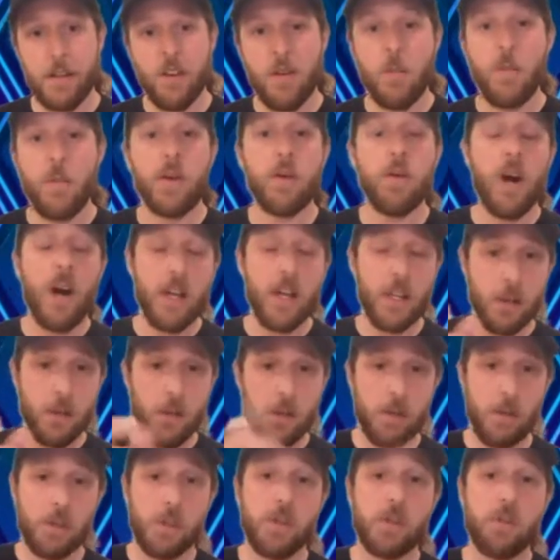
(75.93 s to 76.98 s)
when a
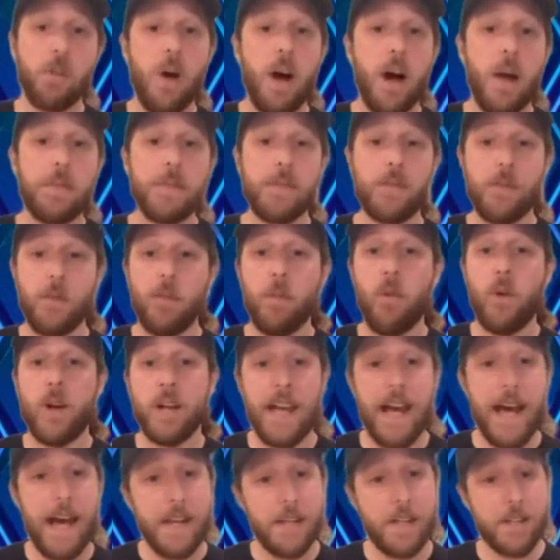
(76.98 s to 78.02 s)
user swaps from one
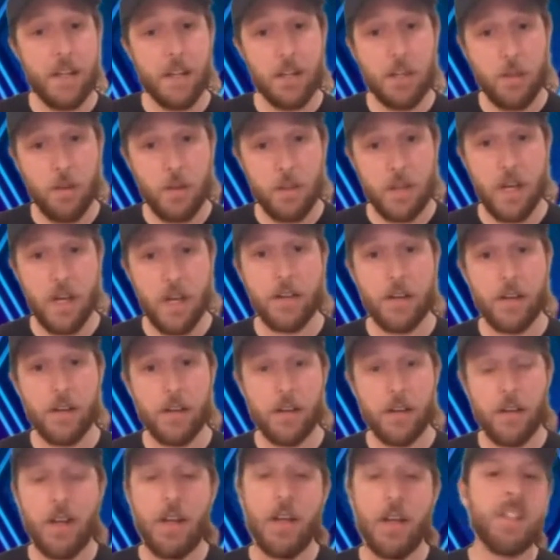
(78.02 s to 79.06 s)
asset to another,
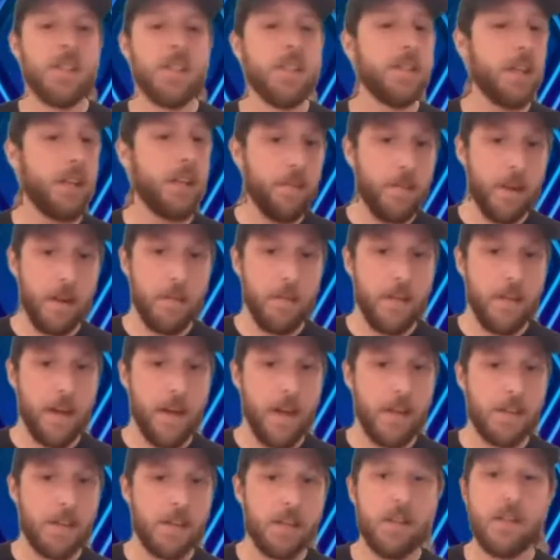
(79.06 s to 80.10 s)
just like
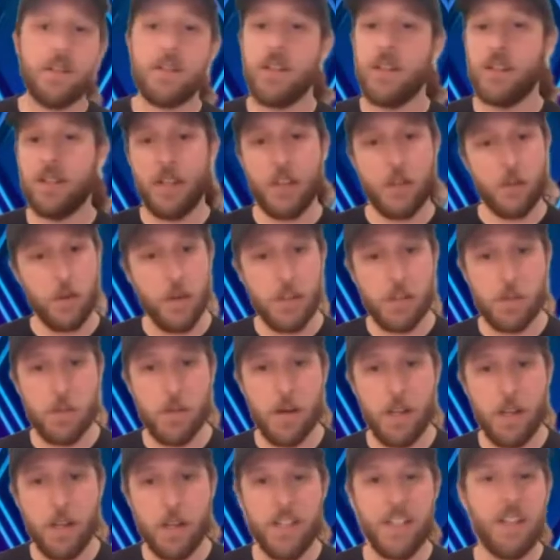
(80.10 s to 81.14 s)
metamask, just like Trust
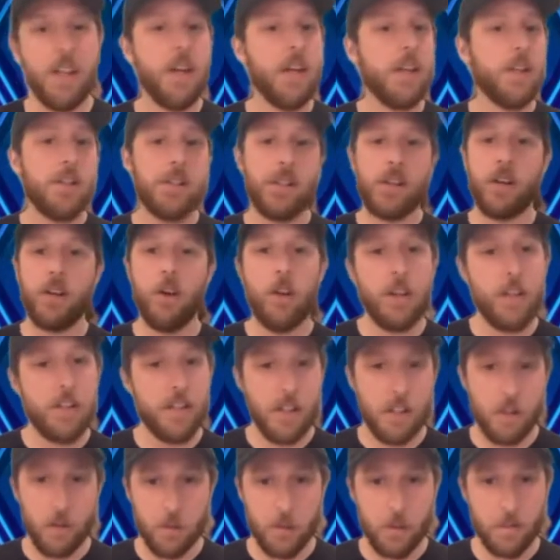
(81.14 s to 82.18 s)
Wallet, just like all these
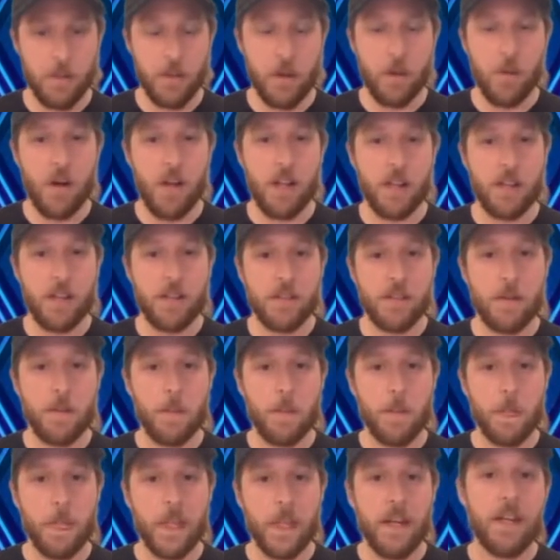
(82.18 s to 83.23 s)
other crypto wallets.
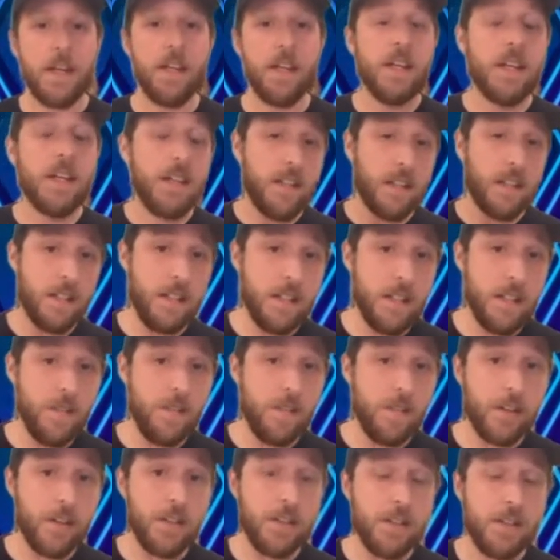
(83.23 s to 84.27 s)
The
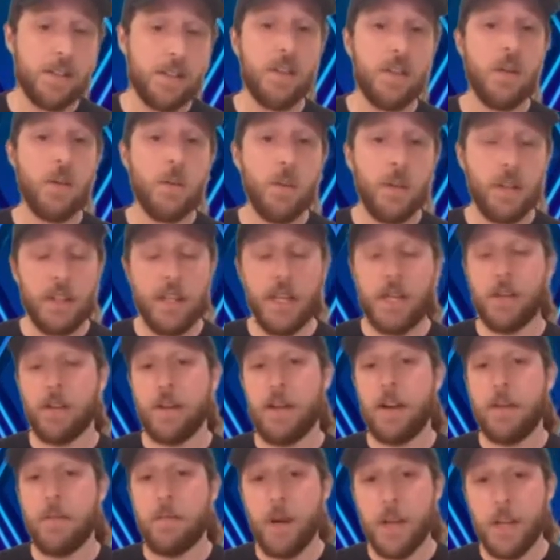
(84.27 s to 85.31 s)
difference with the
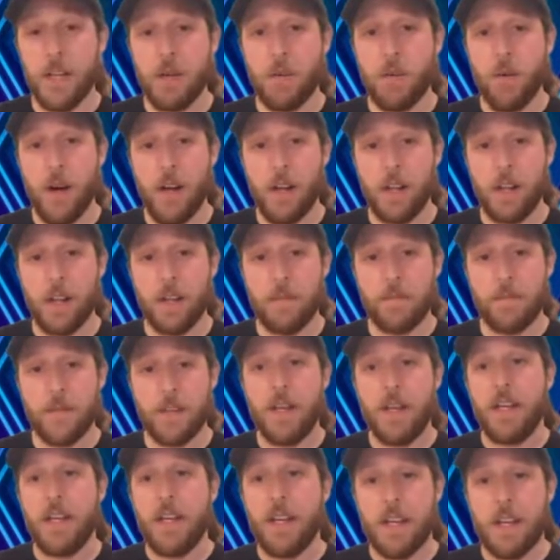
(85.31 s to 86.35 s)
Internet Money wallet
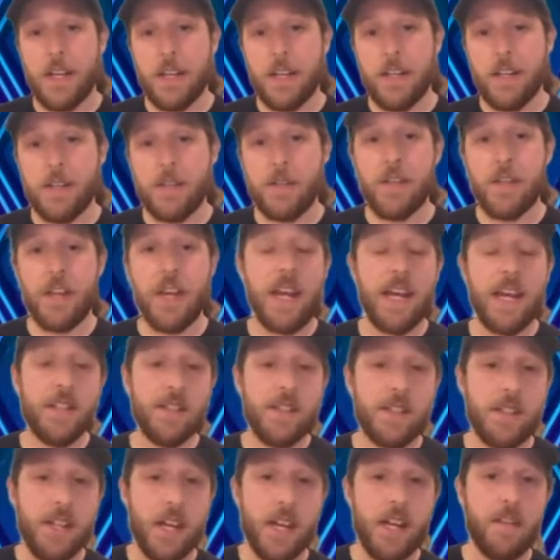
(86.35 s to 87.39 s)
is
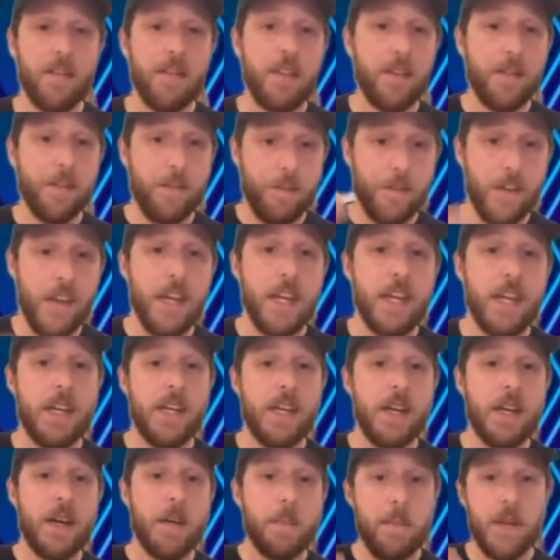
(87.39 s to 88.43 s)
instead of the fee
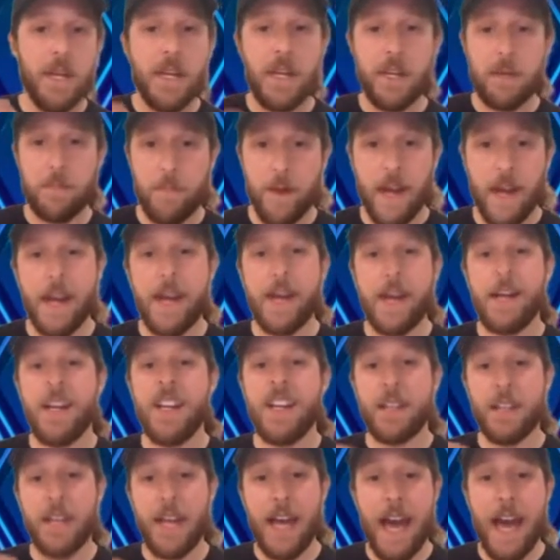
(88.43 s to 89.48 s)
being paid in
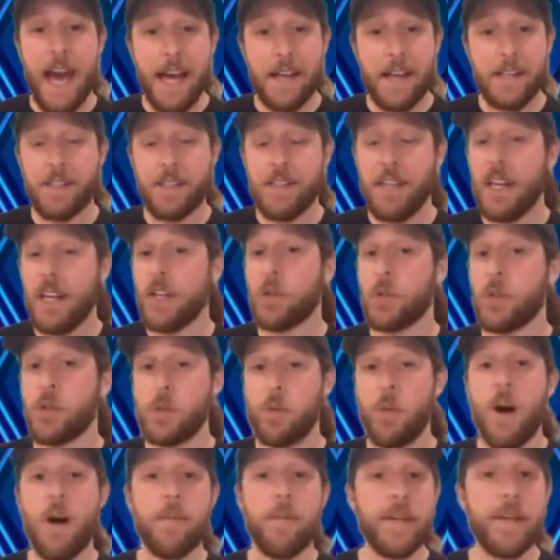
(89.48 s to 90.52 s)
the asset you're
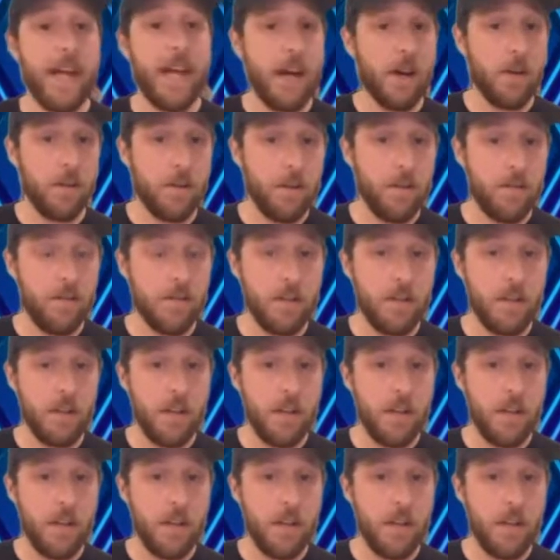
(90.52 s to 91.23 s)
swapping out of,